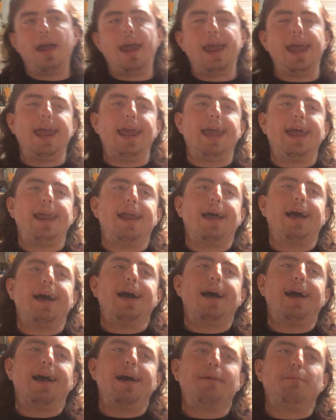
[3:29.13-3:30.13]
And,
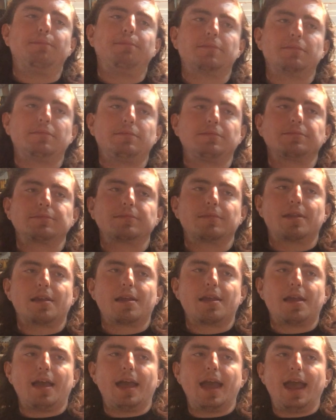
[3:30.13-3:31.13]
um,
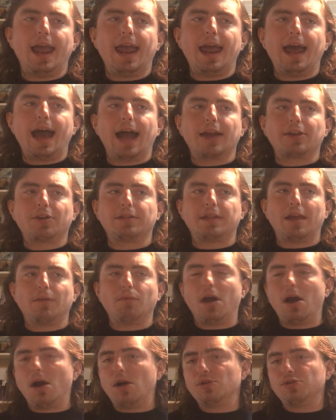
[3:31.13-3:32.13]
I should say,
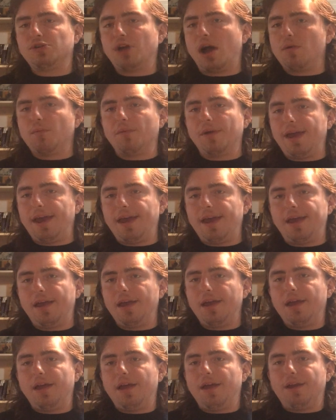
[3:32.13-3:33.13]
well, John Wick
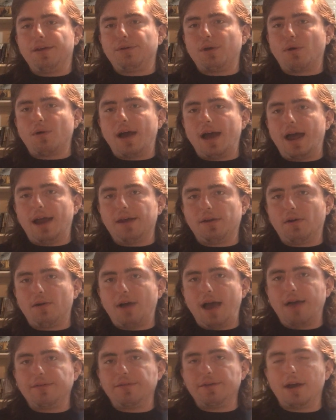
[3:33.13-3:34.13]
don't
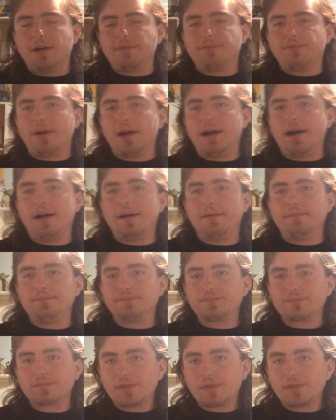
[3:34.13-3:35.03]
don't have enough uh,